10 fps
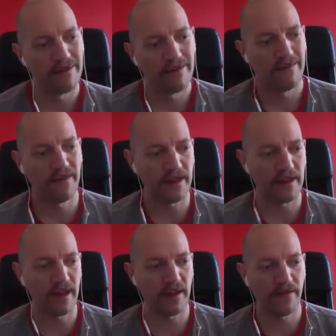fits
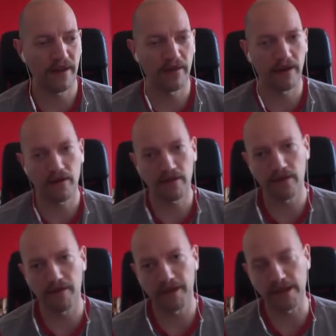together fairly well,
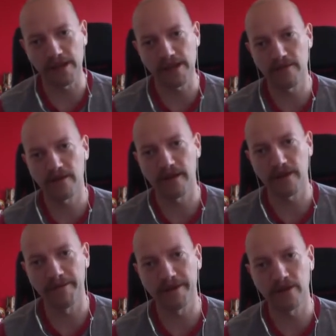although it makes it sound like
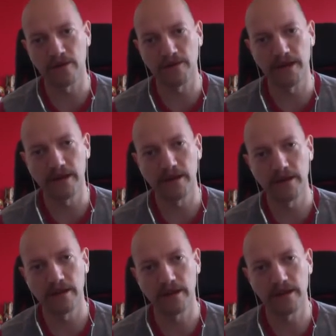women can't win it.
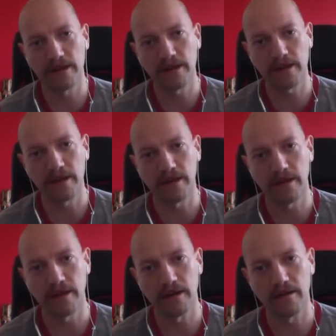And
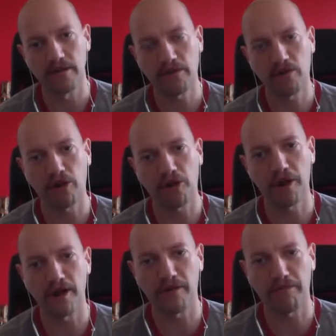
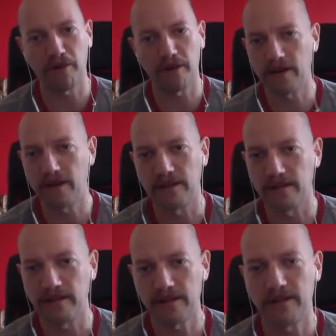Cruikshank Booker doesn't
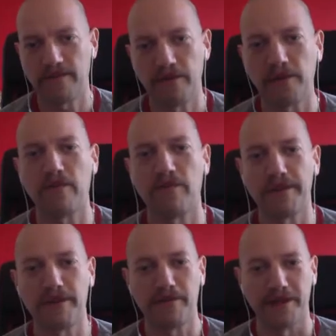have much of a
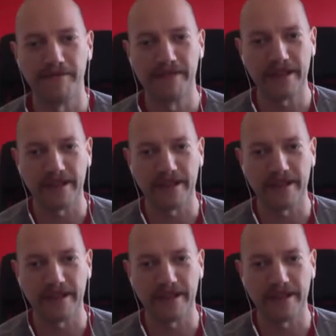ring to it, I must say.